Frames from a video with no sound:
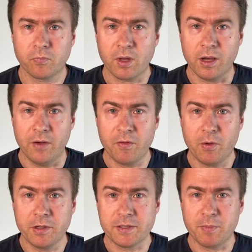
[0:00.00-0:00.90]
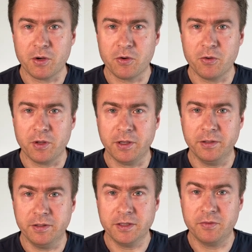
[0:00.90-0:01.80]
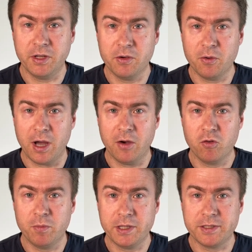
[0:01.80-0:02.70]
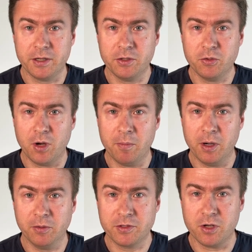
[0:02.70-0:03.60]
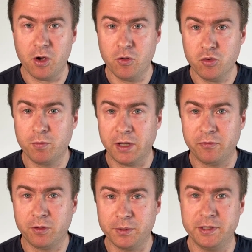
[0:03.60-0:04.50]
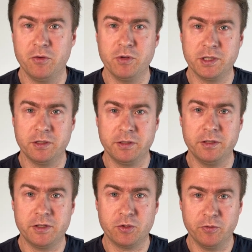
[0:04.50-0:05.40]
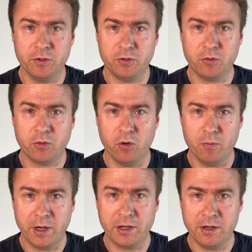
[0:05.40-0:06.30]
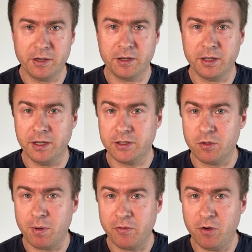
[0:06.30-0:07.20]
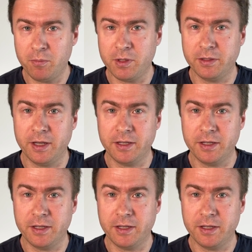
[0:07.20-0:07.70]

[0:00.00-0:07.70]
Hi everyone, it's Marco. In this video, I will be telling you about a new platform that I recently discovered called Maclear. It's a platform that